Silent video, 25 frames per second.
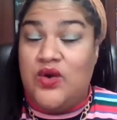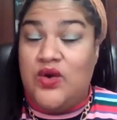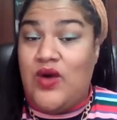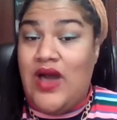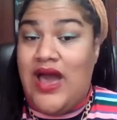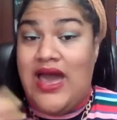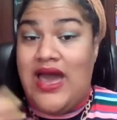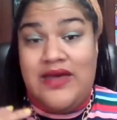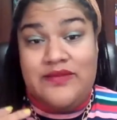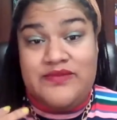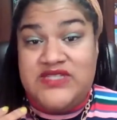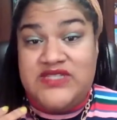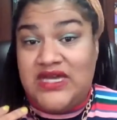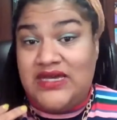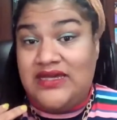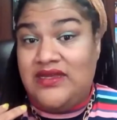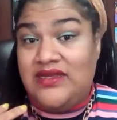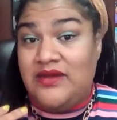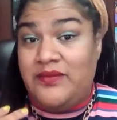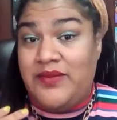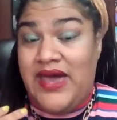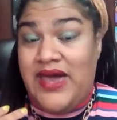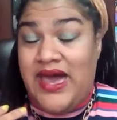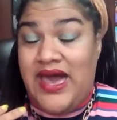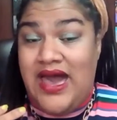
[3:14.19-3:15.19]
I'm talking
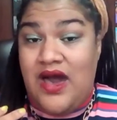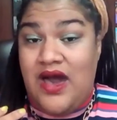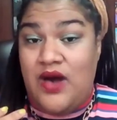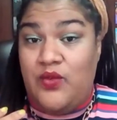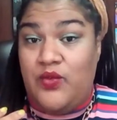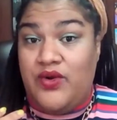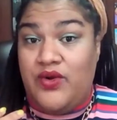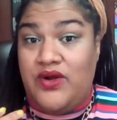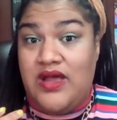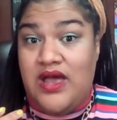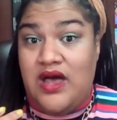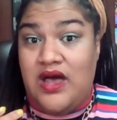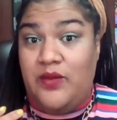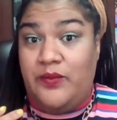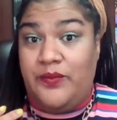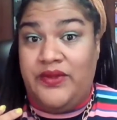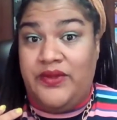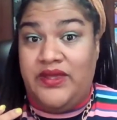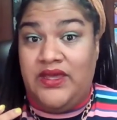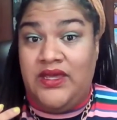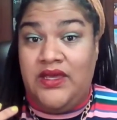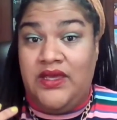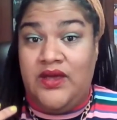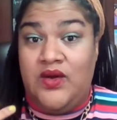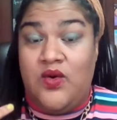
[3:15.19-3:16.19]
about how we're
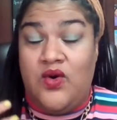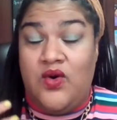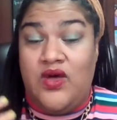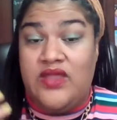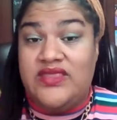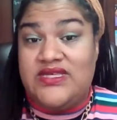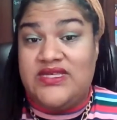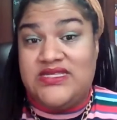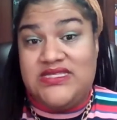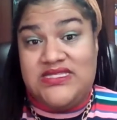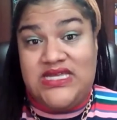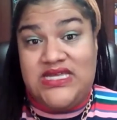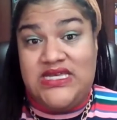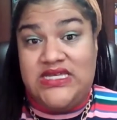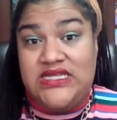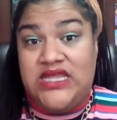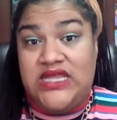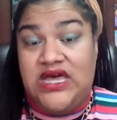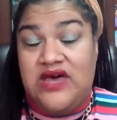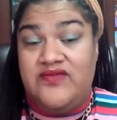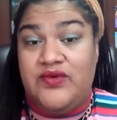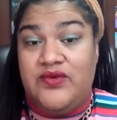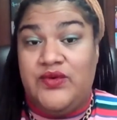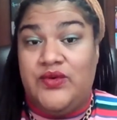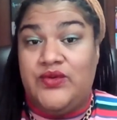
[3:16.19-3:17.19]
helping on the state
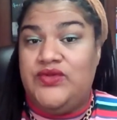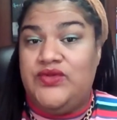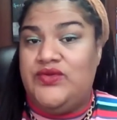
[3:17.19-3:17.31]
level.